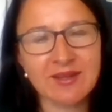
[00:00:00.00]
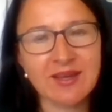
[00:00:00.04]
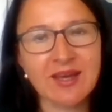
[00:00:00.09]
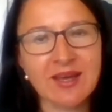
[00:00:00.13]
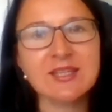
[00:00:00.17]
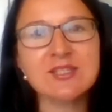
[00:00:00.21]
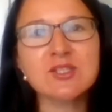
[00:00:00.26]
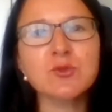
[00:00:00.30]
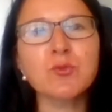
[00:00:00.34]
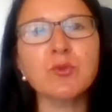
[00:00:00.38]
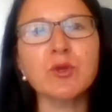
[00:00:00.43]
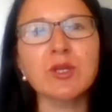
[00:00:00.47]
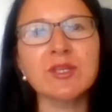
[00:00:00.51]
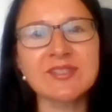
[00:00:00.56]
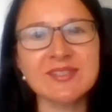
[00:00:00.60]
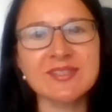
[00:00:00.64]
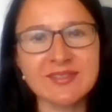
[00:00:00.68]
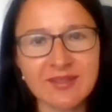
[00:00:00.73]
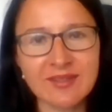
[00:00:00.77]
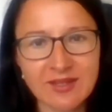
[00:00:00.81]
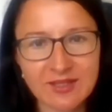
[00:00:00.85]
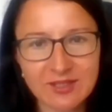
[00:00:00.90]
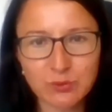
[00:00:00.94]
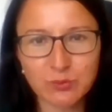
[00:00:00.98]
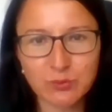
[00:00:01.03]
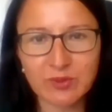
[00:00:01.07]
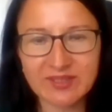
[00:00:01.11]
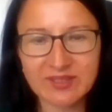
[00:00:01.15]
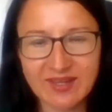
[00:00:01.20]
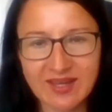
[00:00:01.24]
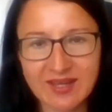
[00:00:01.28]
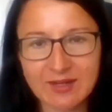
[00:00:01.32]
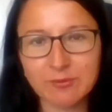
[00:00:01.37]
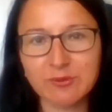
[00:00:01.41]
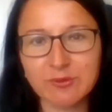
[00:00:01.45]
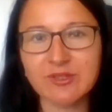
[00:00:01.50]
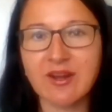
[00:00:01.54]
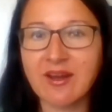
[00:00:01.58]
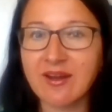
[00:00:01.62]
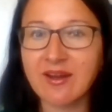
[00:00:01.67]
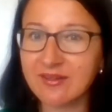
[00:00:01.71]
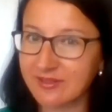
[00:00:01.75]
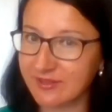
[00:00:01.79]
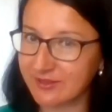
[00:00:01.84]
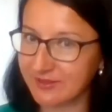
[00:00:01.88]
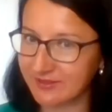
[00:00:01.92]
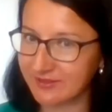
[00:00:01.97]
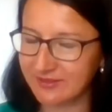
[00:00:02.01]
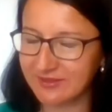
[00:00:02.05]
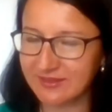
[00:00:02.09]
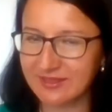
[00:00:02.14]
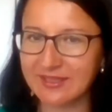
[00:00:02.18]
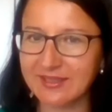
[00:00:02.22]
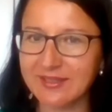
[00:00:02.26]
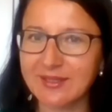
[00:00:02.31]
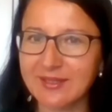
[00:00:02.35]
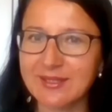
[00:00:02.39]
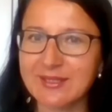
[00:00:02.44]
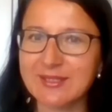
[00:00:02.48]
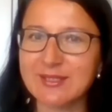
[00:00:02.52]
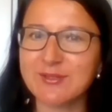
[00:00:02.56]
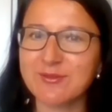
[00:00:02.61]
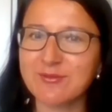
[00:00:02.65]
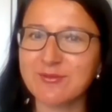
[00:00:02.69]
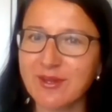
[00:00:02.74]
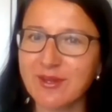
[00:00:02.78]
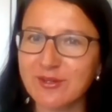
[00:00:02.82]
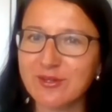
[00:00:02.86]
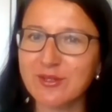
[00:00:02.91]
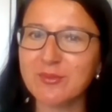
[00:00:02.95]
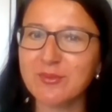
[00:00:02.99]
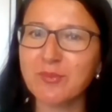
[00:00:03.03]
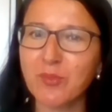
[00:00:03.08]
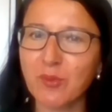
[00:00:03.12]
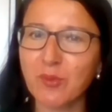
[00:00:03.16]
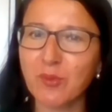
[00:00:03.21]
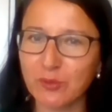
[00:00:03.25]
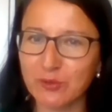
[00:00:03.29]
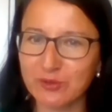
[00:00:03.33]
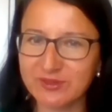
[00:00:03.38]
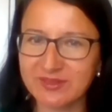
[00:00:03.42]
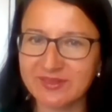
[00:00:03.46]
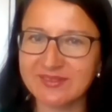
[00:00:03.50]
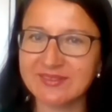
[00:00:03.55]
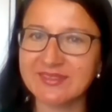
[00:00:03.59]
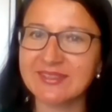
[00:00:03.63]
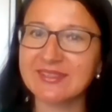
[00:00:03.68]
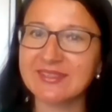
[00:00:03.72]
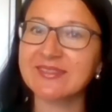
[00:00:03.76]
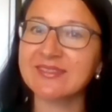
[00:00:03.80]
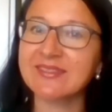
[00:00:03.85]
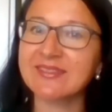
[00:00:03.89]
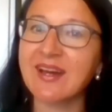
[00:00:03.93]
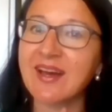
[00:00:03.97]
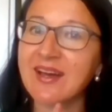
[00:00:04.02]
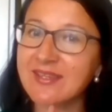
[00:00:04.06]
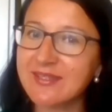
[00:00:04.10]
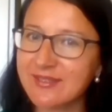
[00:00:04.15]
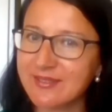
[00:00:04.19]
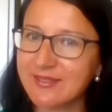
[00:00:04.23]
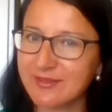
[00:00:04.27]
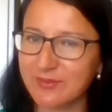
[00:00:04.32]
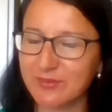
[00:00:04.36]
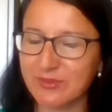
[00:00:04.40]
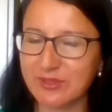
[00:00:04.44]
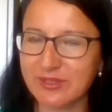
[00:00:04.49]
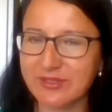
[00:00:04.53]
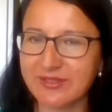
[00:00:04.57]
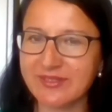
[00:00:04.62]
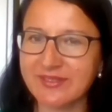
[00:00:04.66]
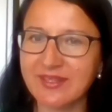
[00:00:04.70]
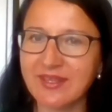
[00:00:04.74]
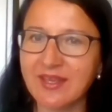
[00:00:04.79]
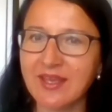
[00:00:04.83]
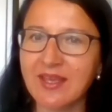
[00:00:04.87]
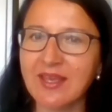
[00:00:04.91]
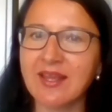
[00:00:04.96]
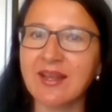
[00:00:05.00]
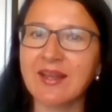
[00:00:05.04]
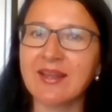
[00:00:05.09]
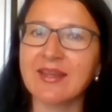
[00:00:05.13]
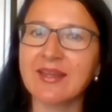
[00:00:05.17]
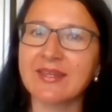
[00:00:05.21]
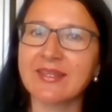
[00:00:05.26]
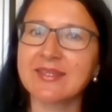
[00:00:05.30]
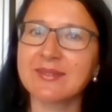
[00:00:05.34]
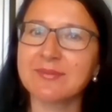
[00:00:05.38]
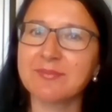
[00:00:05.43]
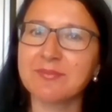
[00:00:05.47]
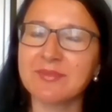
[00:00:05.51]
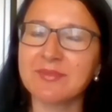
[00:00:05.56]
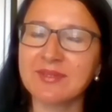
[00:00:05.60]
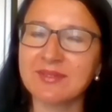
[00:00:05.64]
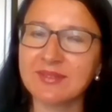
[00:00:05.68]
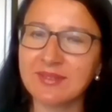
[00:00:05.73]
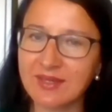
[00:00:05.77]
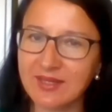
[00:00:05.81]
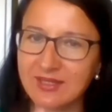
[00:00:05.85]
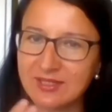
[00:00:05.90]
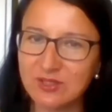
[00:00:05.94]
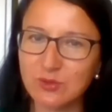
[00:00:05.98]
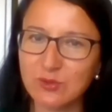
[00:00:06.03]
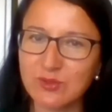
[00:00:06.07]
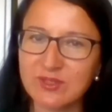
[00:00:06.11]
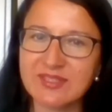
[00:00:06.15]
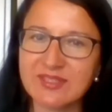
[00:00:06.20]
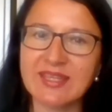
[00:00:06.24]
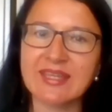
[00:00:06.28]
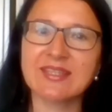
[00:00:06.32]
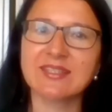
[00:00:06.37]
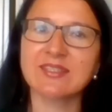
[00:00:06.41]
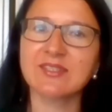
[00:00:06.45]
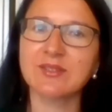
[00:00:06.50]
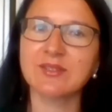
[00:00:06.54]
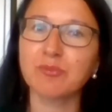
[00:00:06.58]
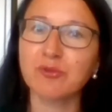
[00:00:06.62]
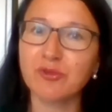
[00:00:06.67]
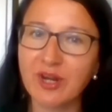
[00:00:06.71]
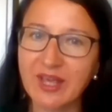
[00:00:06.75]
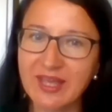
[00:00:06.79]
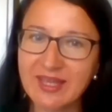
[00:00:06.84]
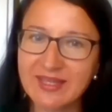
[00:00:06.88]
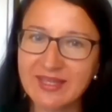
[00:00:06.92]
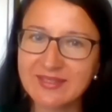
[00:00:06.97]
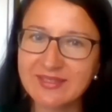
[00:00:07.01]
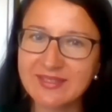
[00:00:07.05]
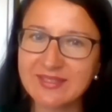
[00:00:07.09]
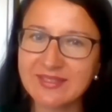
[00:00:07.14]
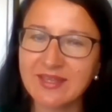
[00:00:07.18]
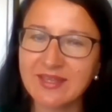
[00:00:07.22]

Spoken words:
as we start with our R&D, it's very important that customers, like, as you said, the brands